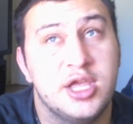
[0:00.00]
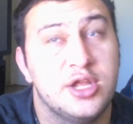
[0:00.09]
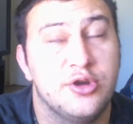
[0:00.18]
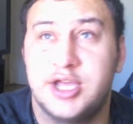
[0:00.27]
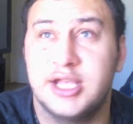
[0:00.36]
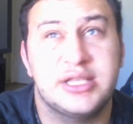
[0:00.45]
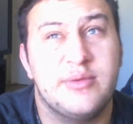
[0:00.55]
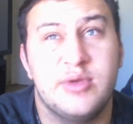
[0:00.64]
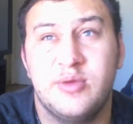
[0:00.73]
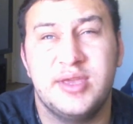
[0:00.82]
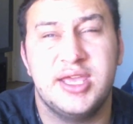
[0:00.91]
You know, Kids
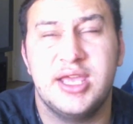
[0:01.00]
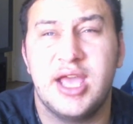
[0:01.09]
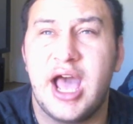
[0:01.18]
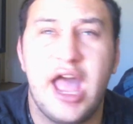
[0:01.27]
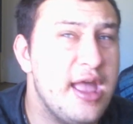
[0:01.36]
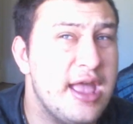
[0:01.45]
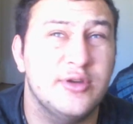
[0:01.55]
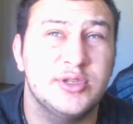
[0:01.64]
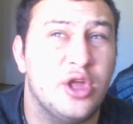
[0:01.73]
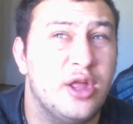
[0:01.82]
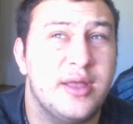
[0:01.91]
WB, it
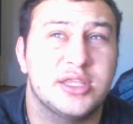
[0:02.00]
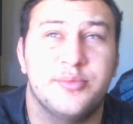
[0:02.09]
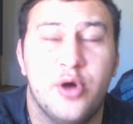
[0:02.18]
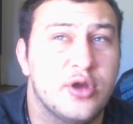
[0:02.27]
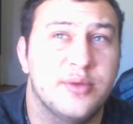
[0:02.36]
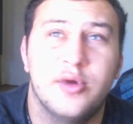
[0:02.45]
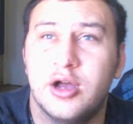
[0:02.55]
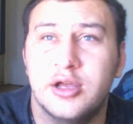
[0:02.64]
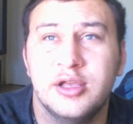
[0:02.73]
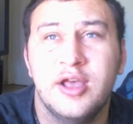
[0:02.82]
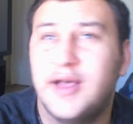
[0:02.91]
was all about the Pokemon.